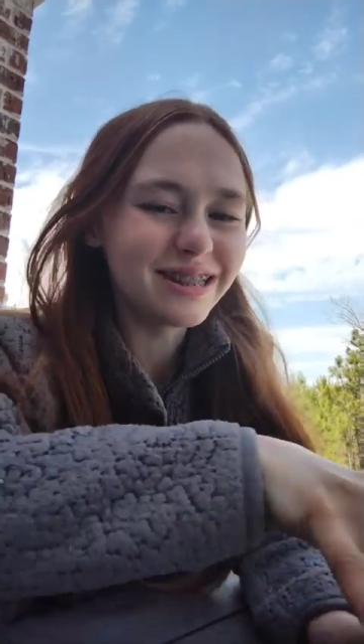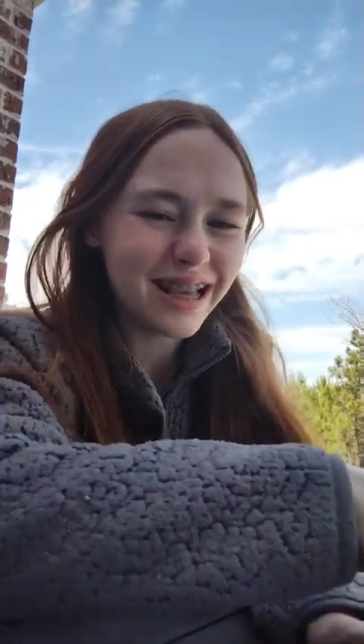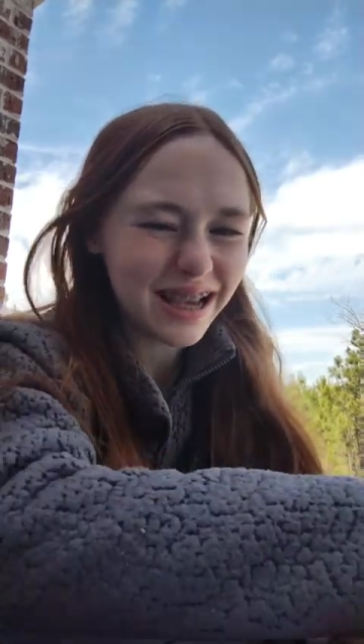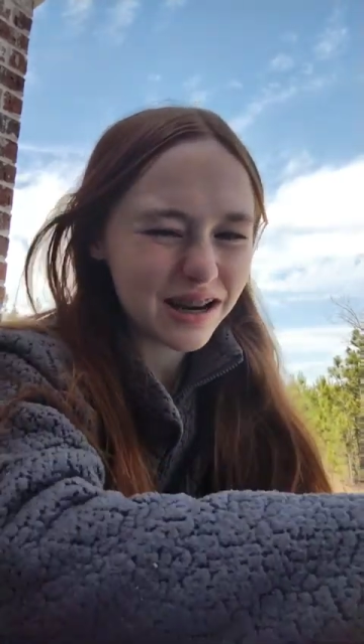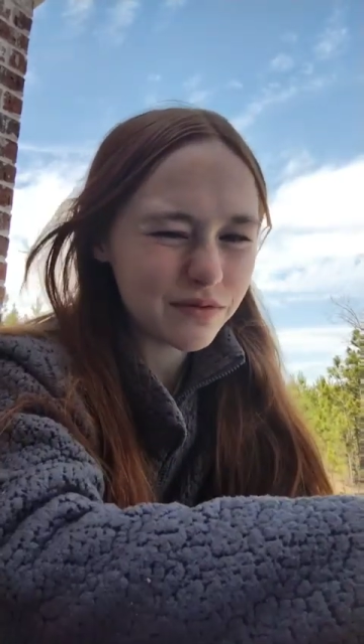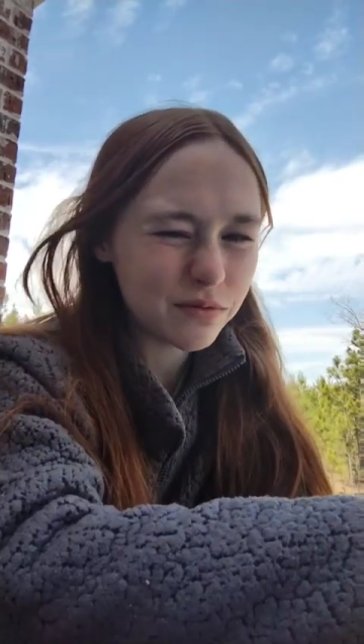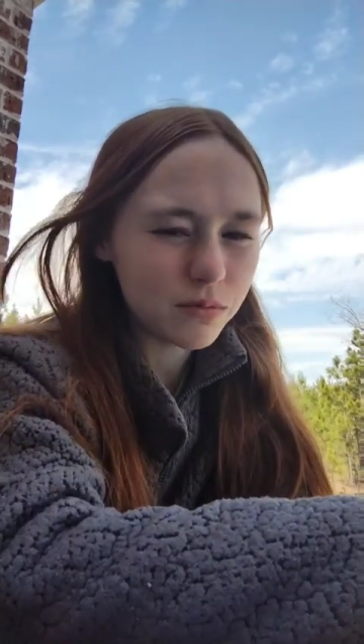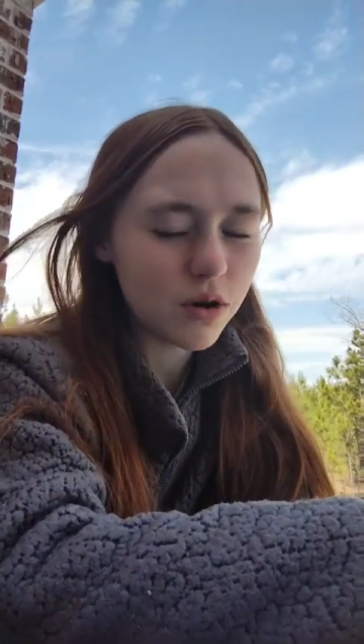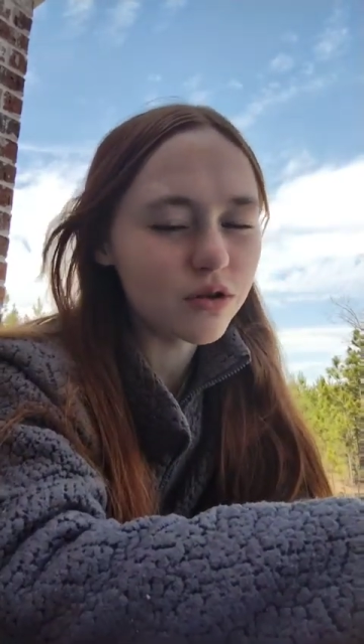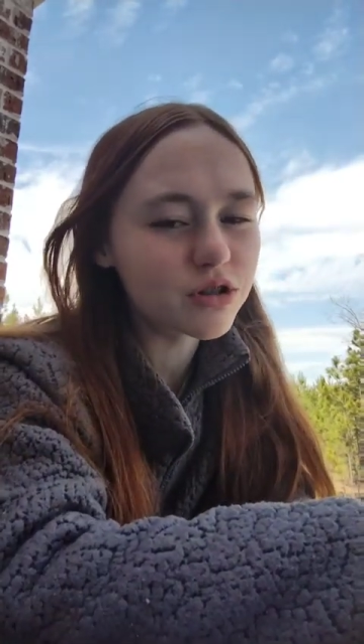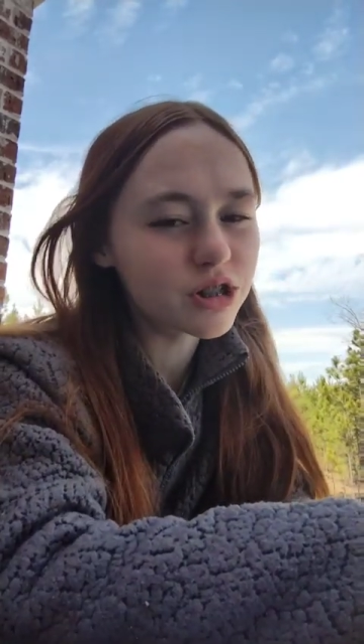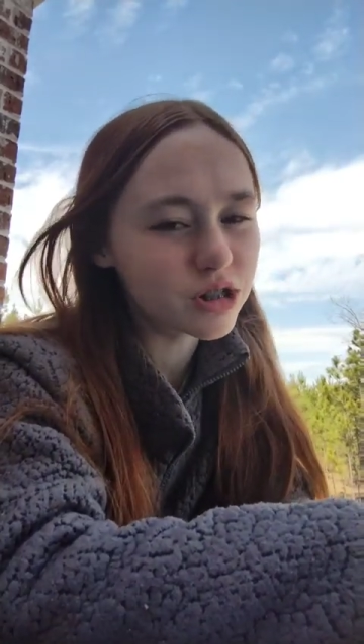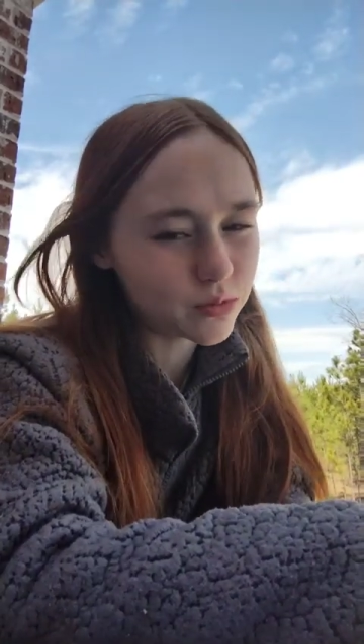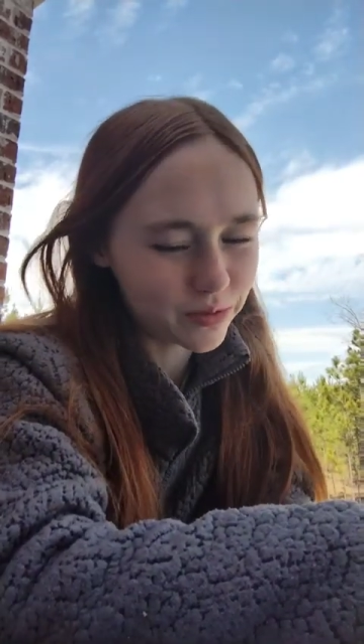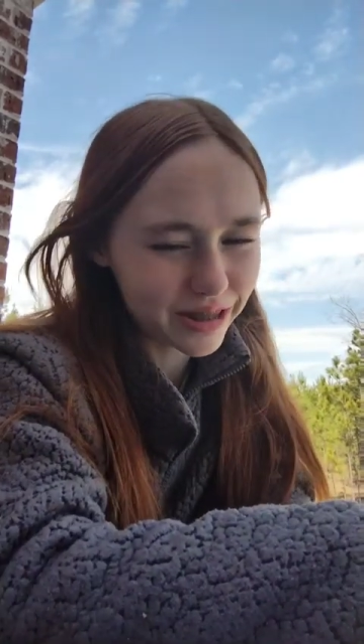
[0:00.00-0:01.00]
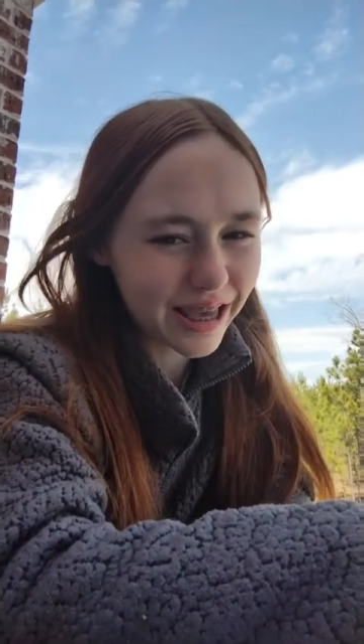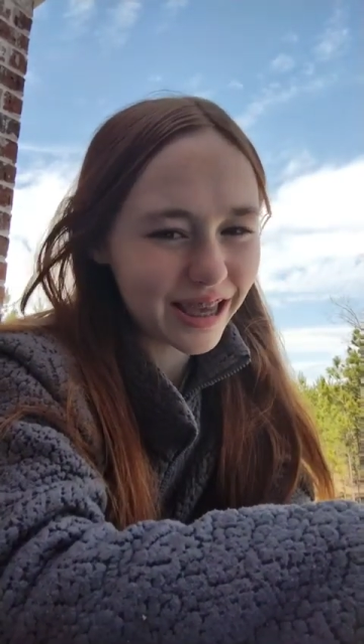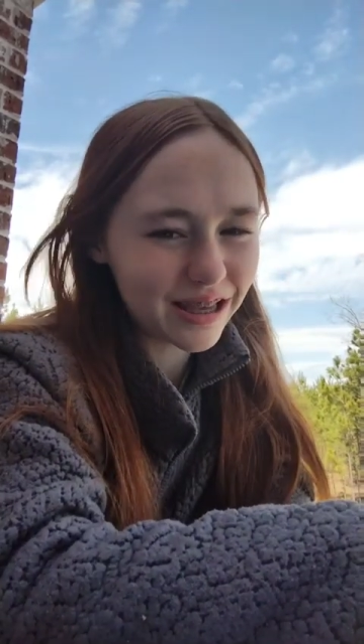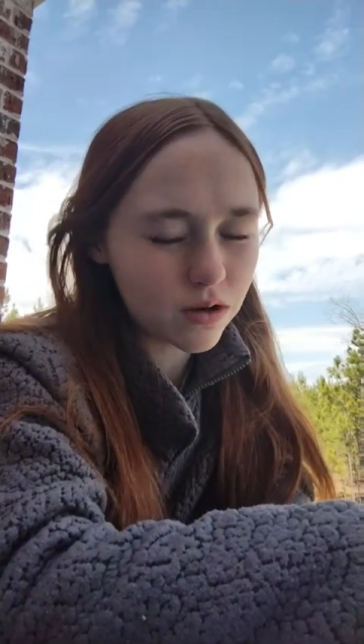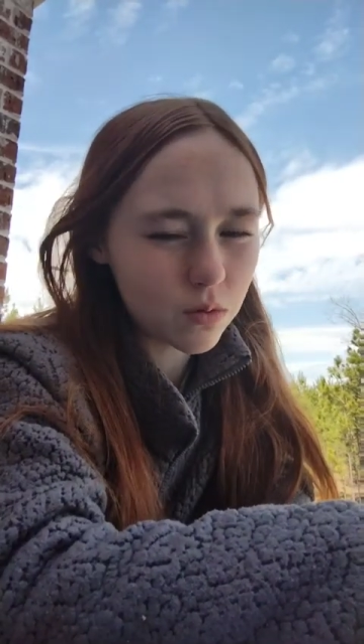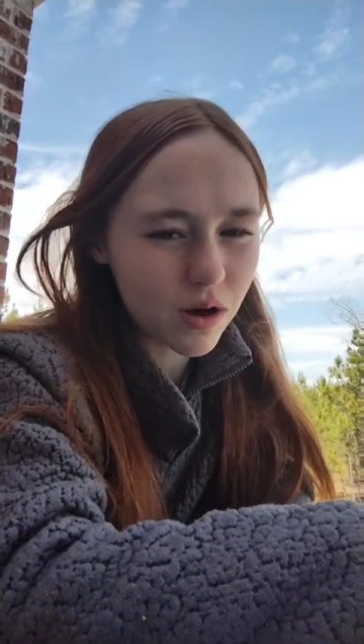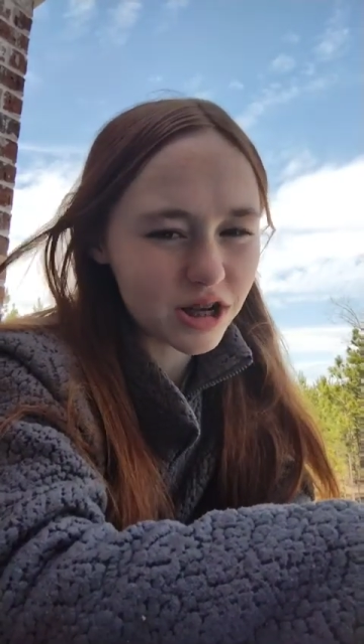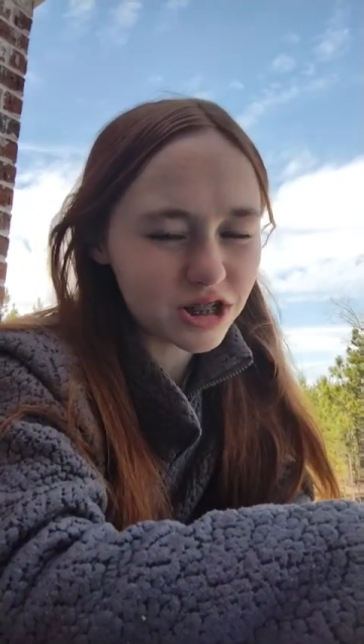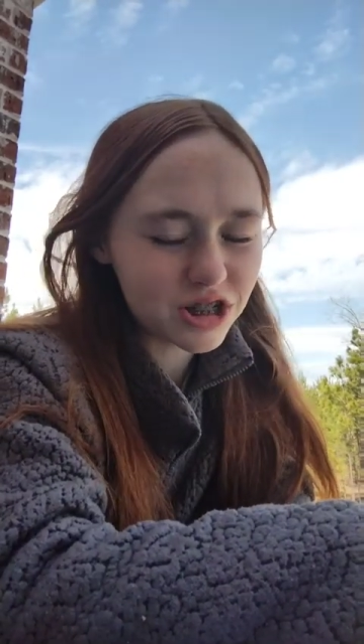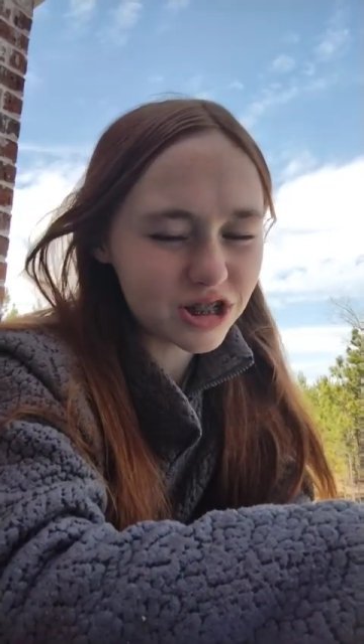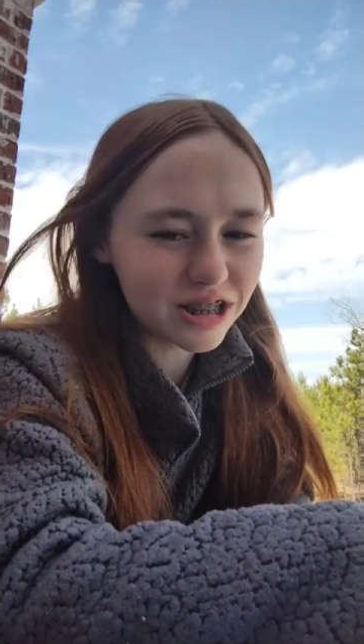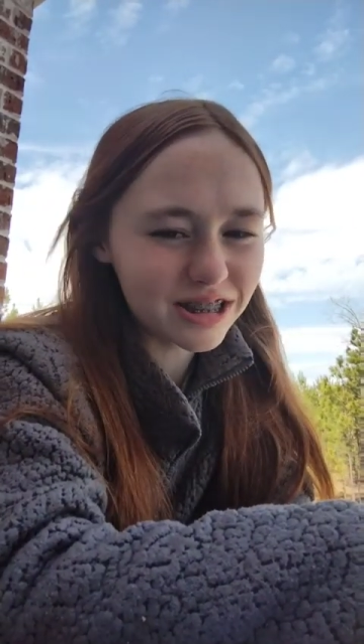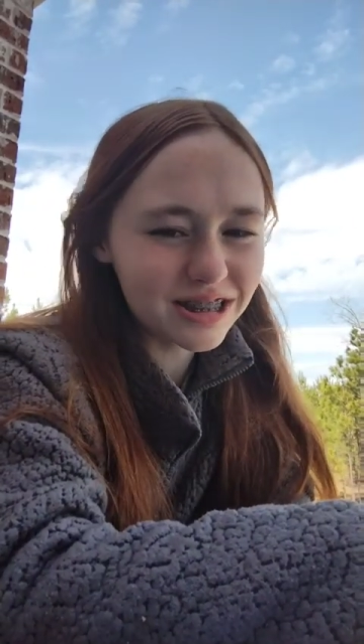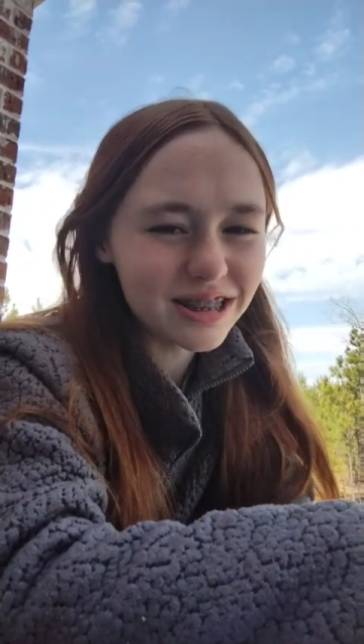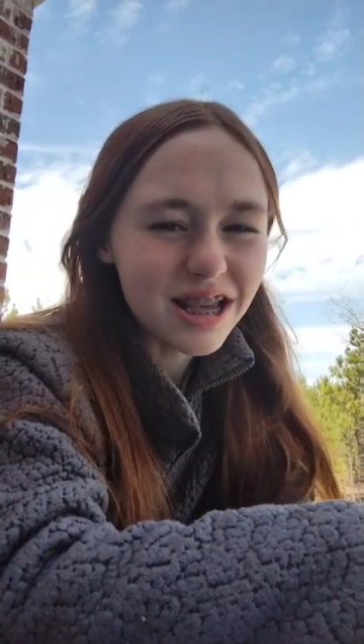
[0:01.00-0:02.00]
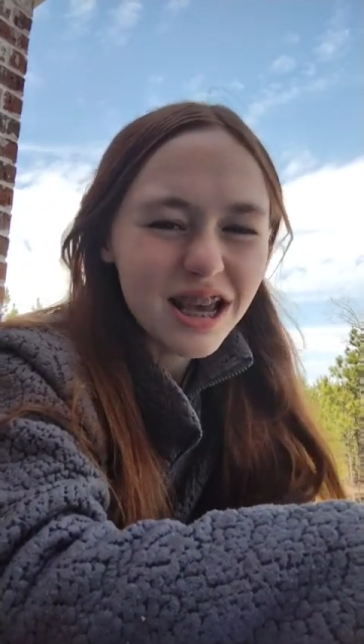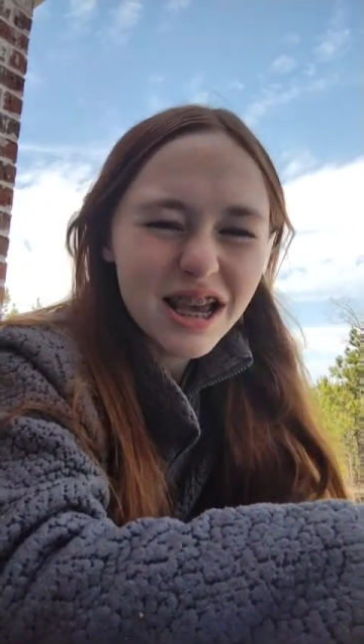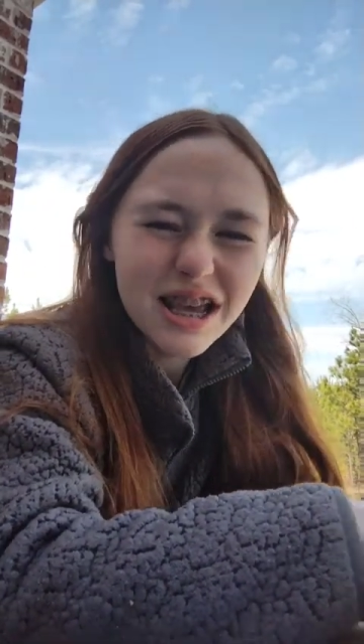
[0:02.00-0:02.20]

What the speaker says: negative emotions with 8 questions.